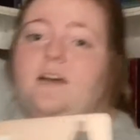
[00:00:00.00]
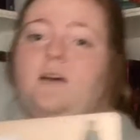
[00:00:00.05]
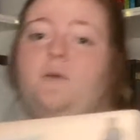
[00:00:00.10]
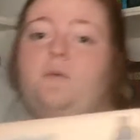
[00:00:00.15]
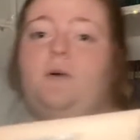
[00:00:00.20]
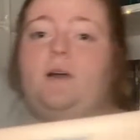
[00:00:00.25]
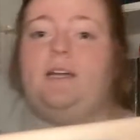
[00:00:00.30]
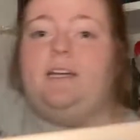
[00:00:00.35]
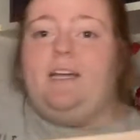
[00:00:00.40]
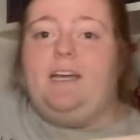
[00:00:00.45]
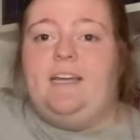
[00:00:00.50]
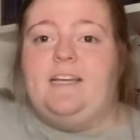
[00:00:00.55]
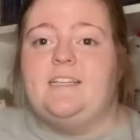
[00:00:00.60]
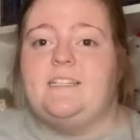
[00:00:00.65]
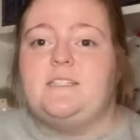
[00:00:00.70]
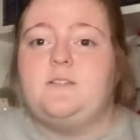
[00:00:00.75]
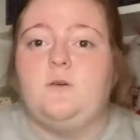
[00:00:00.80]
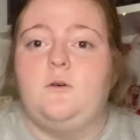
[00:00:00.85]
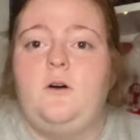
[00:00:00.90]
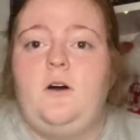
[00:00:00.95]
what it
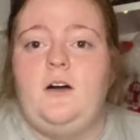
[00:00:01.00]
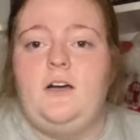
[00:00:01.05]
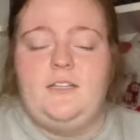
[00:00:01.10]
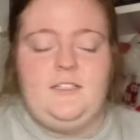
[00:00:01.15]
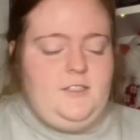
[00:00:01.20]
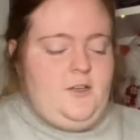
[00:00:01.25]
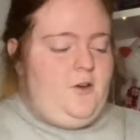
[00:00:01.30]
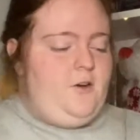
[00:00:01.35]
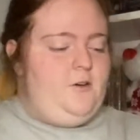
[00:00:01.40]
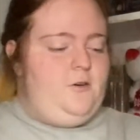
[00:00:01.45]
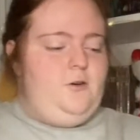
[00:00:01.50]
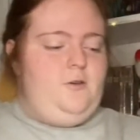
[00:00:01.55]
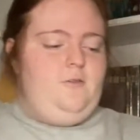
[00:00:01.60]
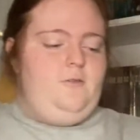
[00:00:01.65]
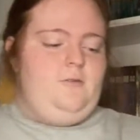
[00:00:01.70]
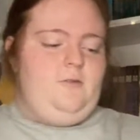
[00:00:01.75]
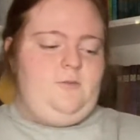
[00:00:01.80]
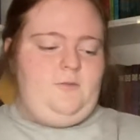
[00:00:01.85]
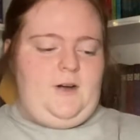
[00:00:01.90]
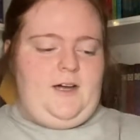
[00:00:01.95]
is. So what? No,
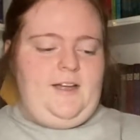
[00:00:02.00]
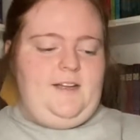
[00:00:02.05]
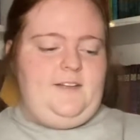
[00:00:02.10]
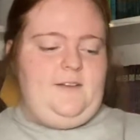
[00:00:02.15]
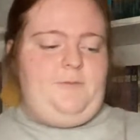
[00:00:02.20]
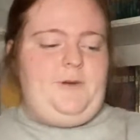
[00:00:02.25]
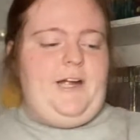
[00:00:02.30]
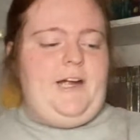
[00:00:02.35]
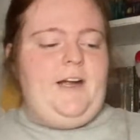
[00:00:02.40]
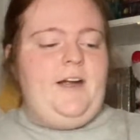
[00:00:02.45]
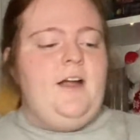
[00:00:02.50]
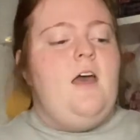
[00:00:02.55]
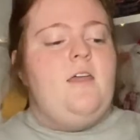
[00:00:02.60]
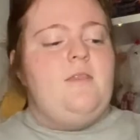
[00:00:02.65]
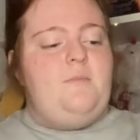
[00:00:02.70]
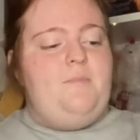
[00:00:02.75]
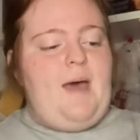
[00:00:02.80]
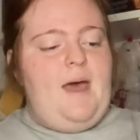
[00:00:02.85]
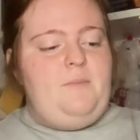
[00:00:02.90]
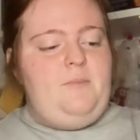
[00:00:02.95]
who, what, where?
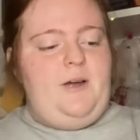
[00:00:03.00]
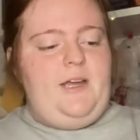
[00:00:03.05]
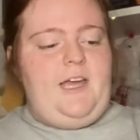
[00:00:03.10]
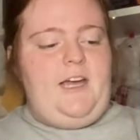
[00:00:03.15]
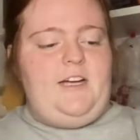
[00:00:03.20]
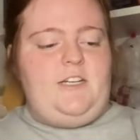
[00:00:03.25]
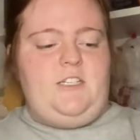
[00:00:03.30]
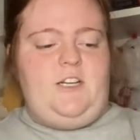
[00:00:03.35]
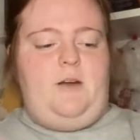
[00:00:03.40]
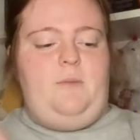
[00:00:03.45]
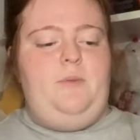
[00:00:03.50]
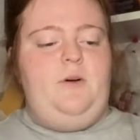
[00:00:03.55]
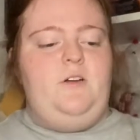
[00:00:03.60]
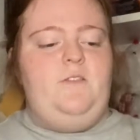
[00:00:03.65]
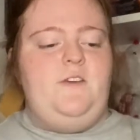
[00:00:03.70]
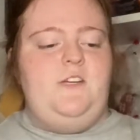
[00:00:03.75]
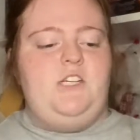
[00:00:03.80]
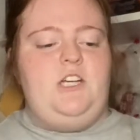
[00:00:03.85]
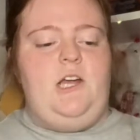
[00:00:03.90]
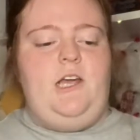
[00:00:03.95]
The Bad Boy Character, a book
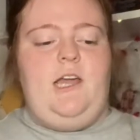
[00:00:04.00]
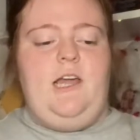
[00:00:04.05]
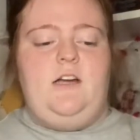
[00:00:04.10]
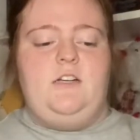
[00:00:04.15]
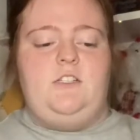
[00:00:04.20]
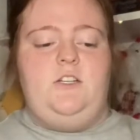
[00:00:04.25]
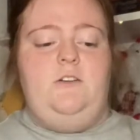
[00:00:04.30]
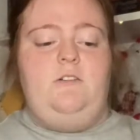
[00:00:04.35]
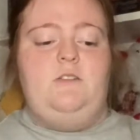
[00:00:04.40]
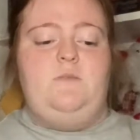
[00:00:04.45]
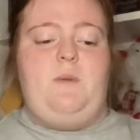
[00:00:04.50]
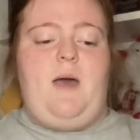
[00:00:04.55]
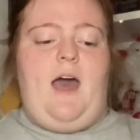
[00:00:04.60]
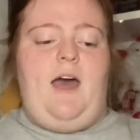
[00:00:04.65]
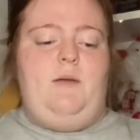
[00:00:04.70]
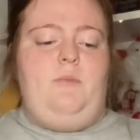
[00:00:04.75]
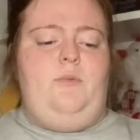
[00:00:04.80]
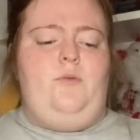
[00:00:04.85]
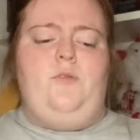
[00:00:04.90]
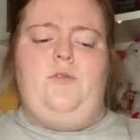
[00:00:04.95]
featuring a character who's
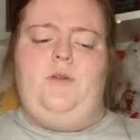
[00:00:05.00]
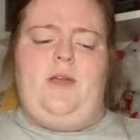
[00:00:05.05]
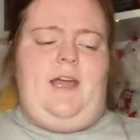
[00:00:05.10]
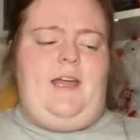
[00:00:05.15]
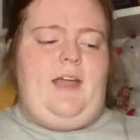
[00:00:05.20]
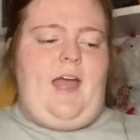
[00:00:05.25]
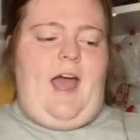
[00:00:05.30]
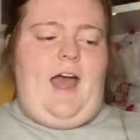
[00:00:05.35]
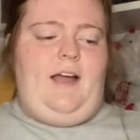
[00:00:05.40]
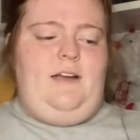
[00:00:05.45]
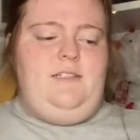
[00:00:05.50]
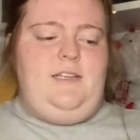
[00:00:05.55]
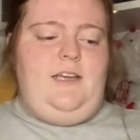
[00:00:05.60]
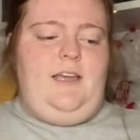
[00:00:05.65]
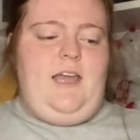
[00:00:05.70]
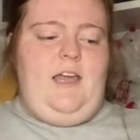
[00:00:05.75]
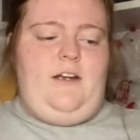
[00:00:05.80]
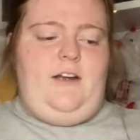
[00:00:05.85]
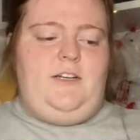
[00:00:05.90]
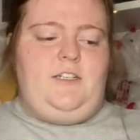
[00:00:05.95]
bad, brooding, acting
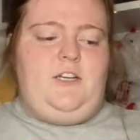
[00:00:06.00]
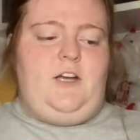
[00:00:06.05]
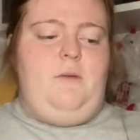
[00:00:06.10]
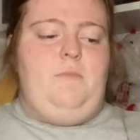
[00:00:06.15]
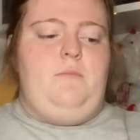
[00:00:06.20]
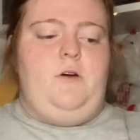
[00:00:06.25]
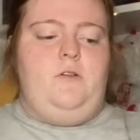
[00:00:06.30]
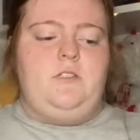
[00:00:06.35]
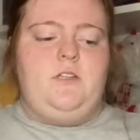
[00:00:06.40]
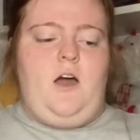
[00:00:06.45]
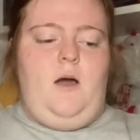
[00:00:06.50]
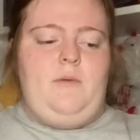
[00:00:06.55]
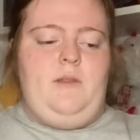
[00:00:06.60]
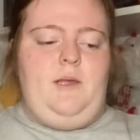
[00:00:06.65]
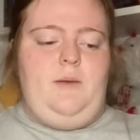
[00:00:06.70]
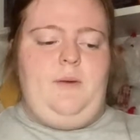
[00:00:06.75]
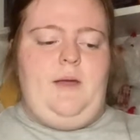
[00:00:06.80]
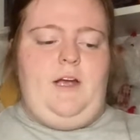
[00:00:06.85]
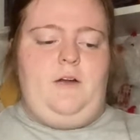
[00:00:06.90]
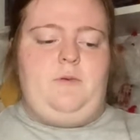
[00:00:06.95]
character, most
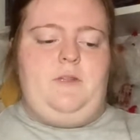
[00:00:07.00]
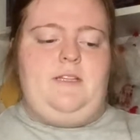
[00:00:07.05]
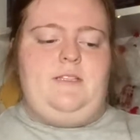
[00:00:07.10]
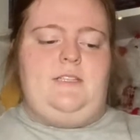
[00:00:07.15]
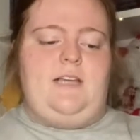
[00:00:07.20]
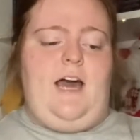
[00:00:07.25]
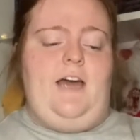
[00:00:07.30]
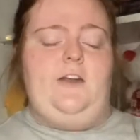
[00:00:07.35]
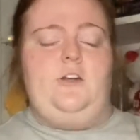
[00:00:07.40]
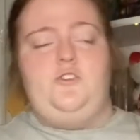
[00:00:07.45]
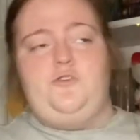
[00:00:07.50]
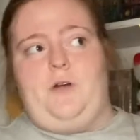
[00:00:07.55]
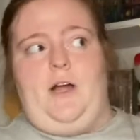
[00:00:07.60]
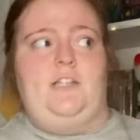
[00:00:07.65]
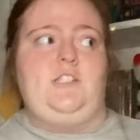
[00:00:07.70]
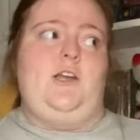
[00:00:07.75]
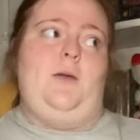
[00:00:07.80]
commonly paired with a sad, tragic